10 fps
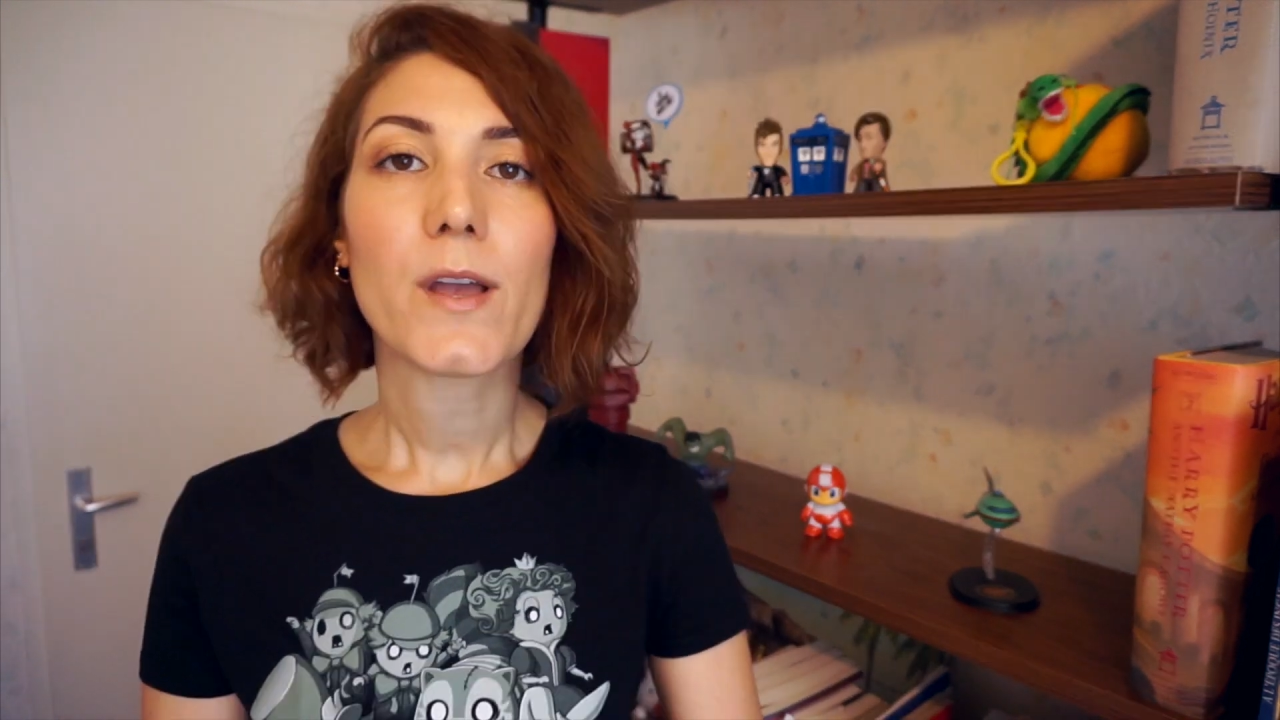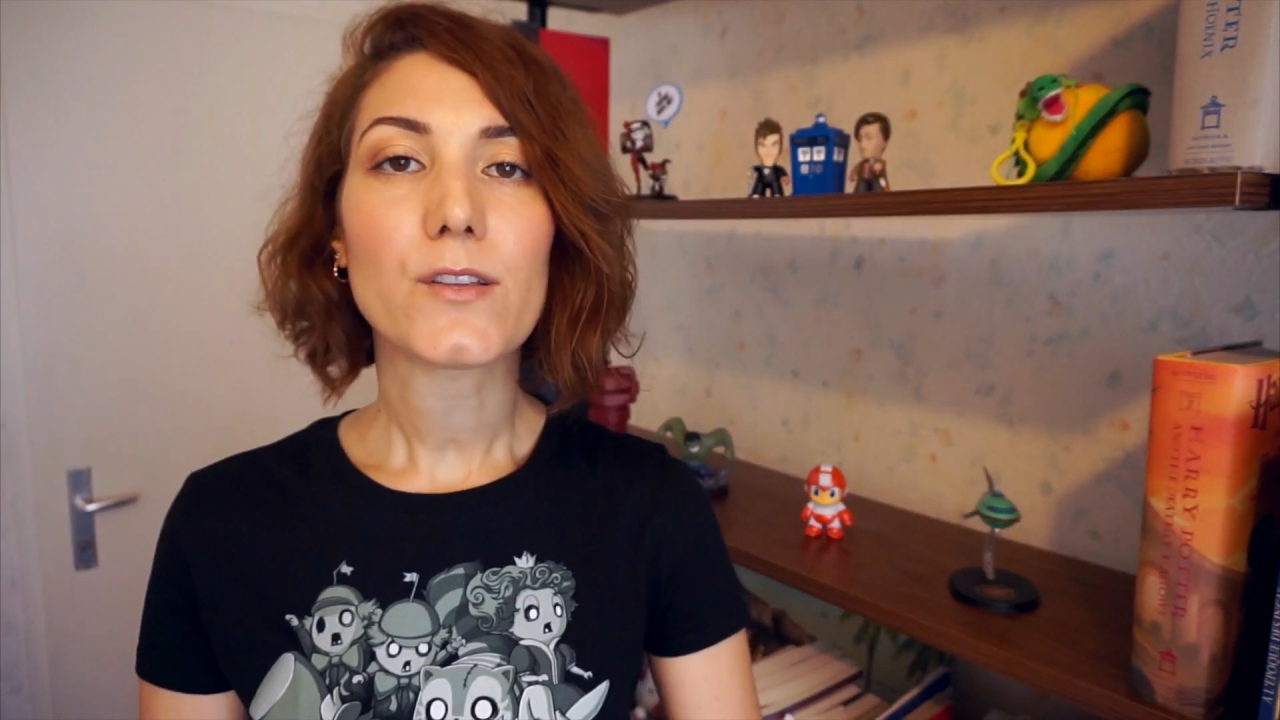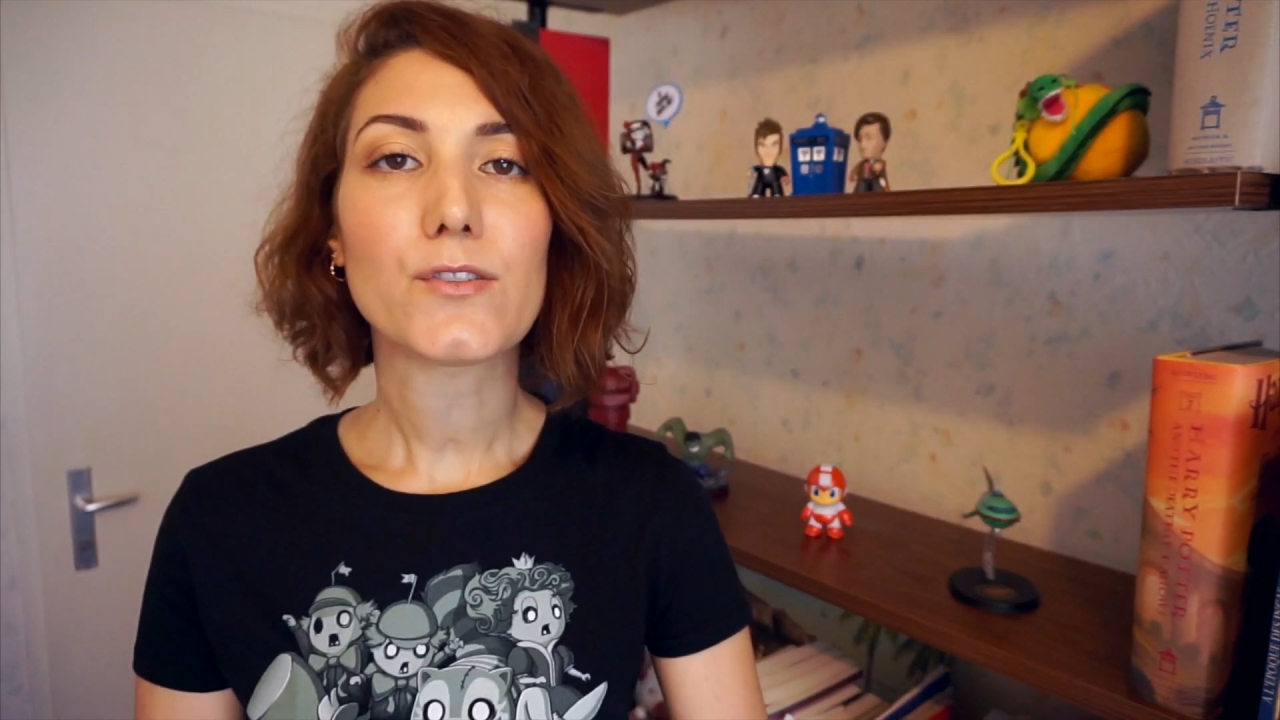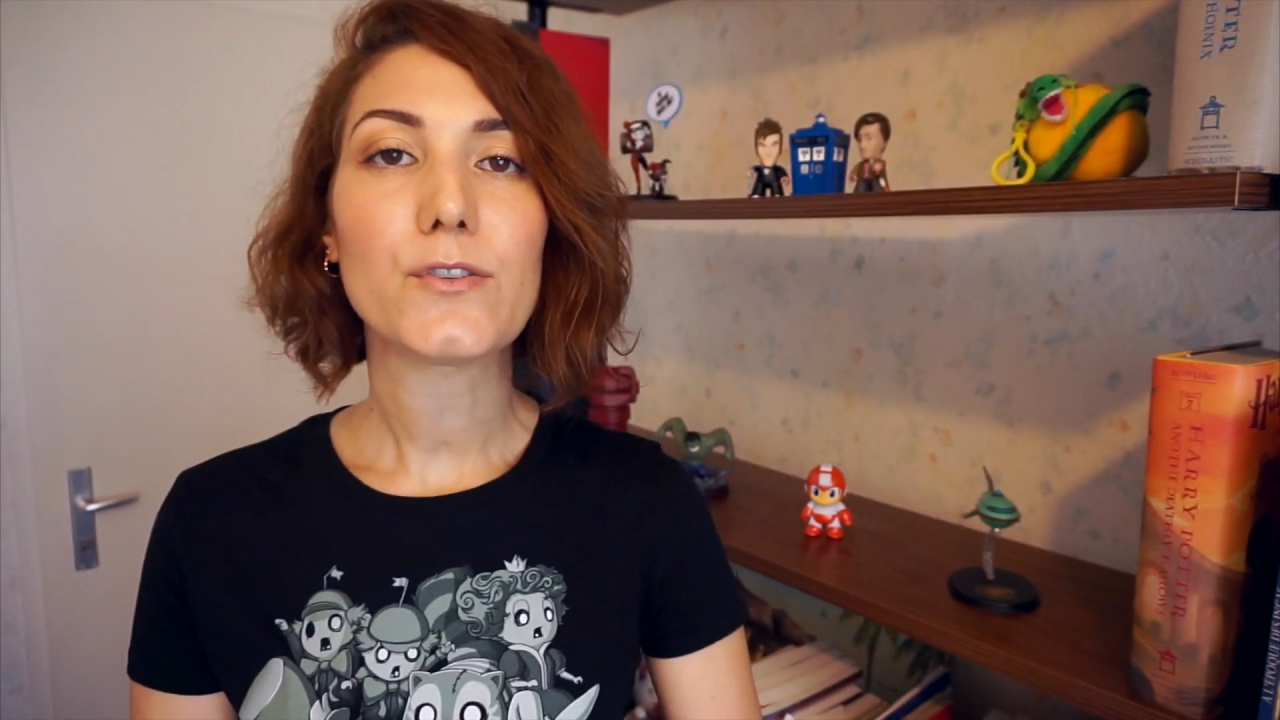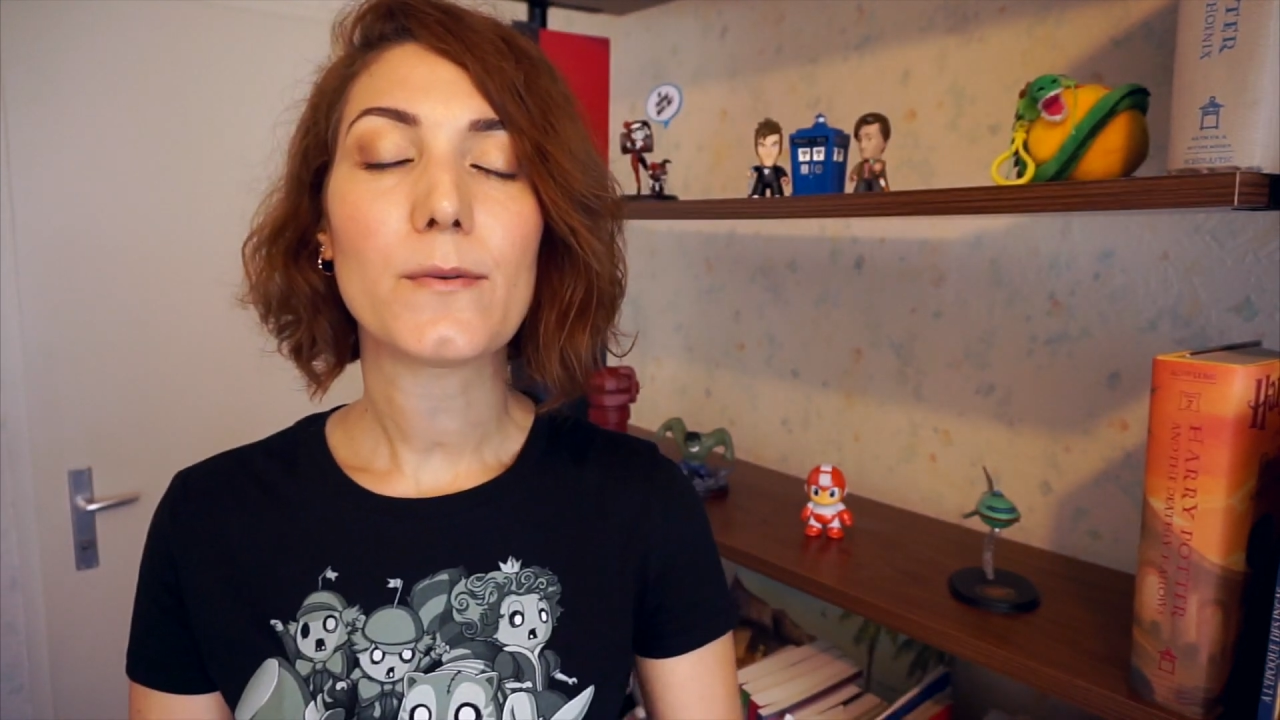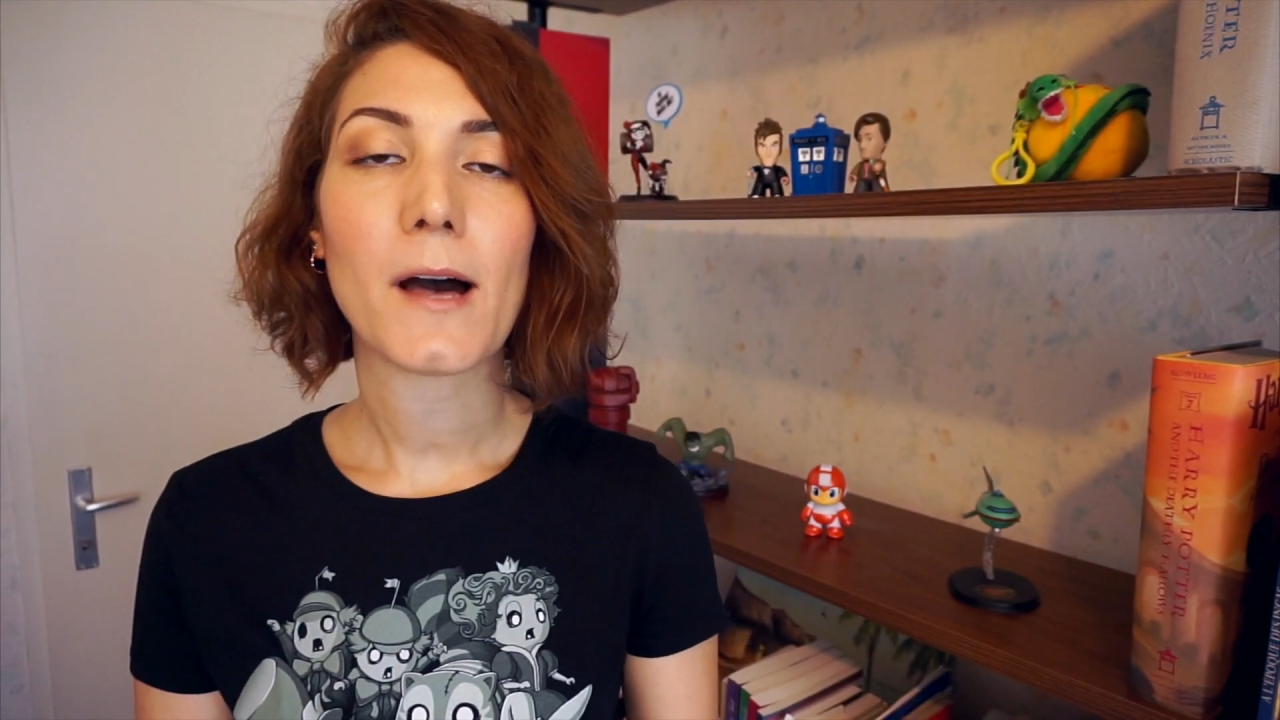We also know